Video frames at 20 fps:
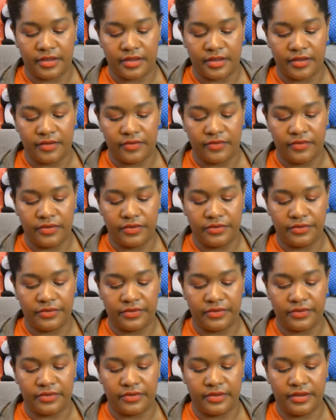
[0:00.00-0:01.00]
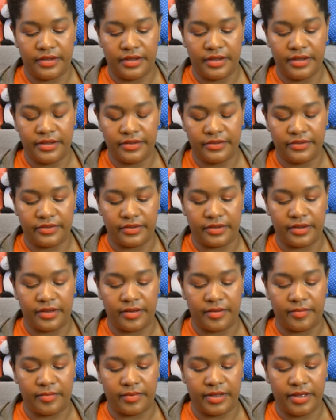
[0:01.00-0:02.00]
if you see
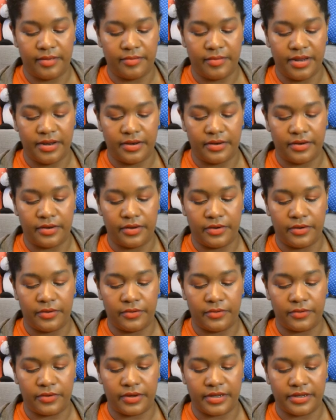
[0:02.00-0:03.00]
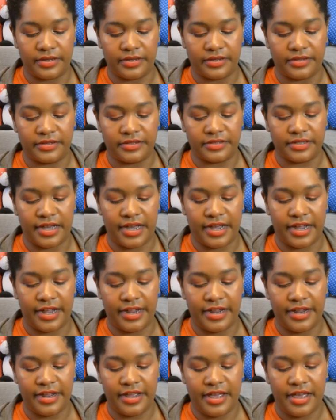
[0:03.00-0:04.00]
some, let me know because
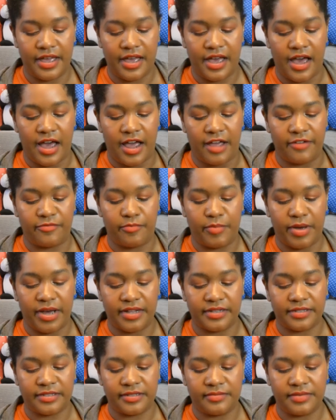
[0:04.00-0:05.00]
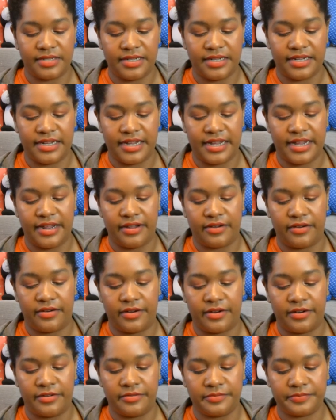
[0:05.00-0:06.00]
I, I've bought some DK
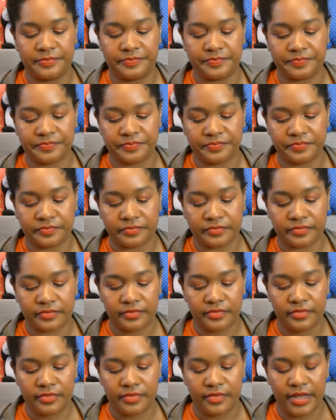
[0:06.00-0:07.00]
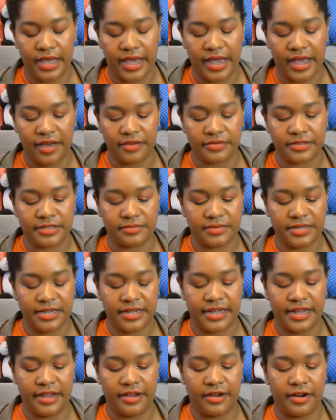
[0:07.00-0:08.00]
yarn. I have some
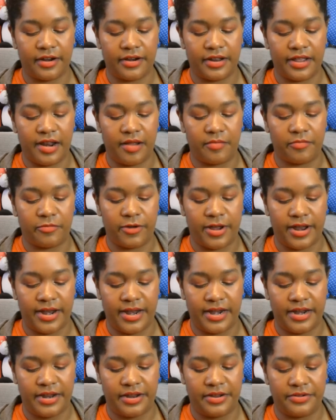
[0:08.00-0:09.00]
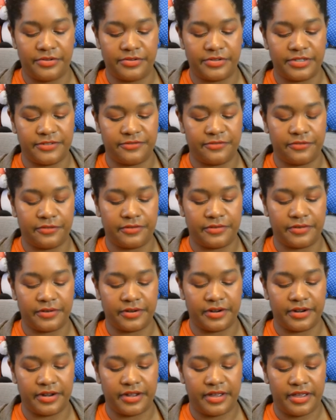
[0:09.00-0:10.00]
DK yarn that I'm ready to use
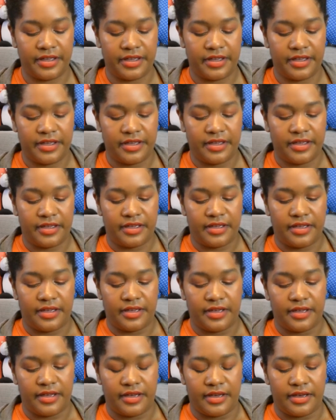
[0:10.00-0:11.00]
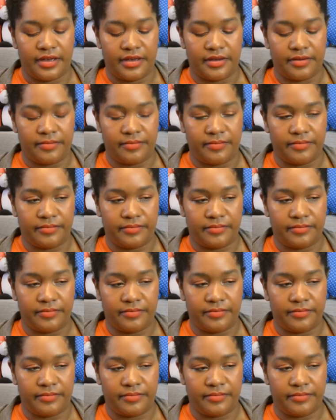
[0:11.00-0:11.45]
for um,